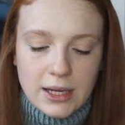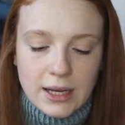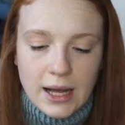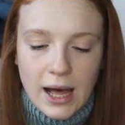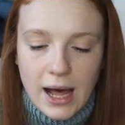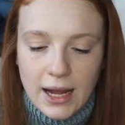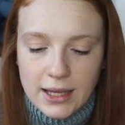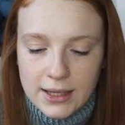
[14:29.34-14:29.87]

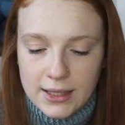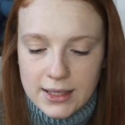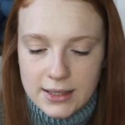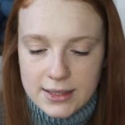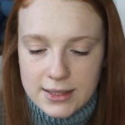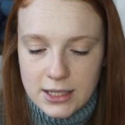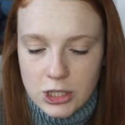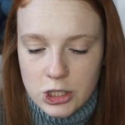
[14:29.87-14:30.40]
highly
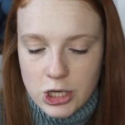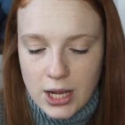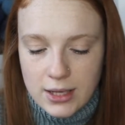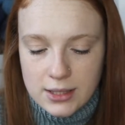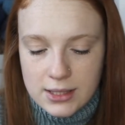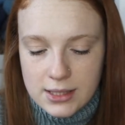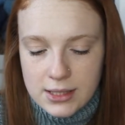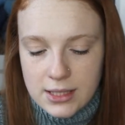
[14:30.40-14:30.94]

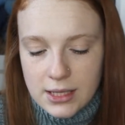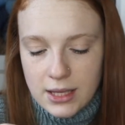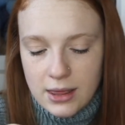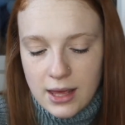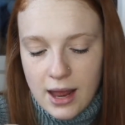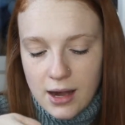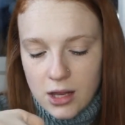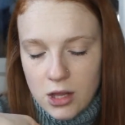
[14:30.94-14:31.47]
suggest
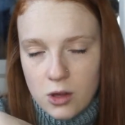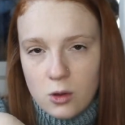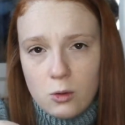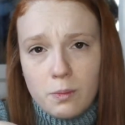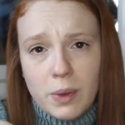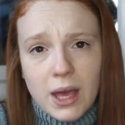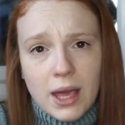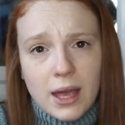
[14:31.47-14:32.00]
that
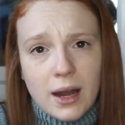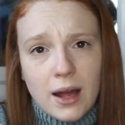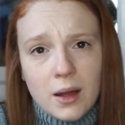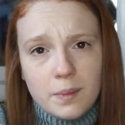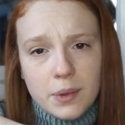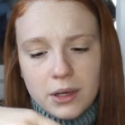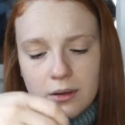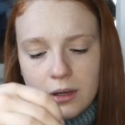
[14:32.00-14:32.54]
you pick it
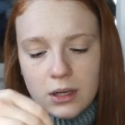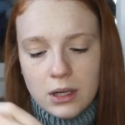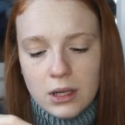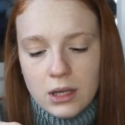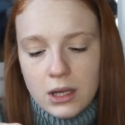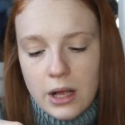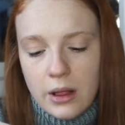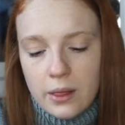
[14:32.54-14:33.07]
up and
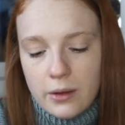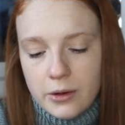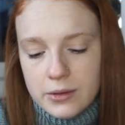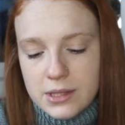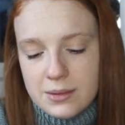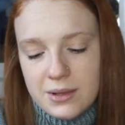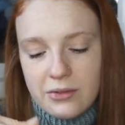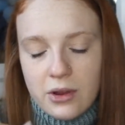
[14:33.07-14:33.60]
learn
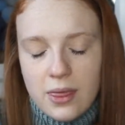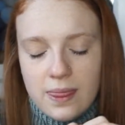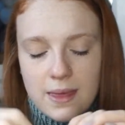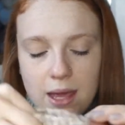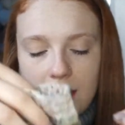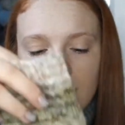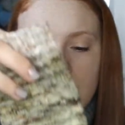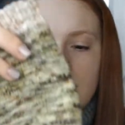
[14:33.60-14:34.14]
some different
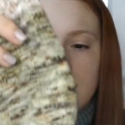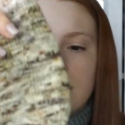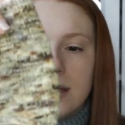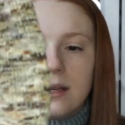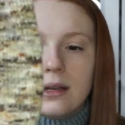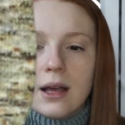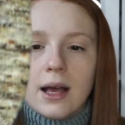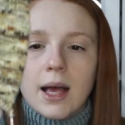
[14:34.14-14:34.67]
things.
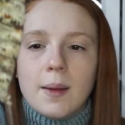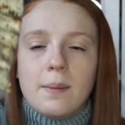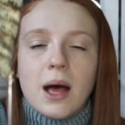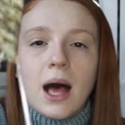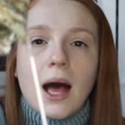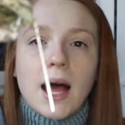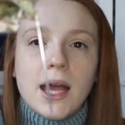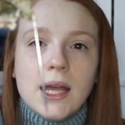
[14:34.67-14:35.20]

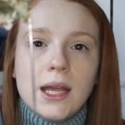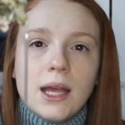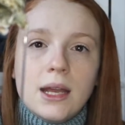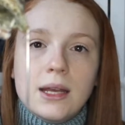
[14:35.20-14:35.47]
I